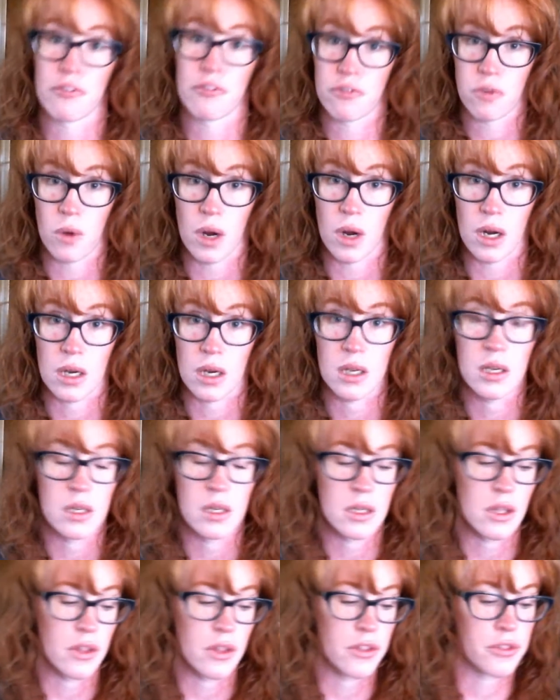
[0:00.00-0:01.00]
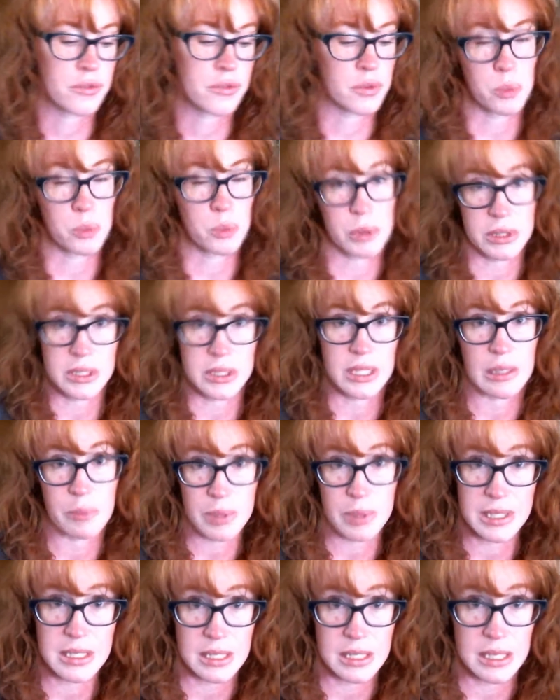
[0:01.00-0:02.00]
for through building a
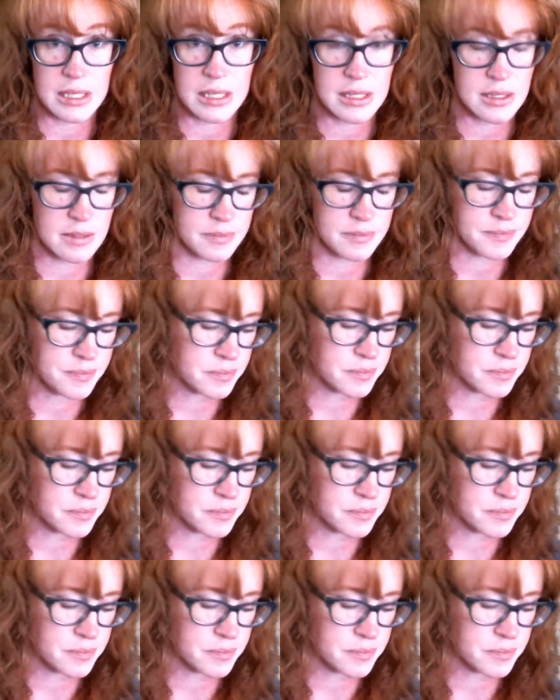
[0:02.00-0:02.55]
business.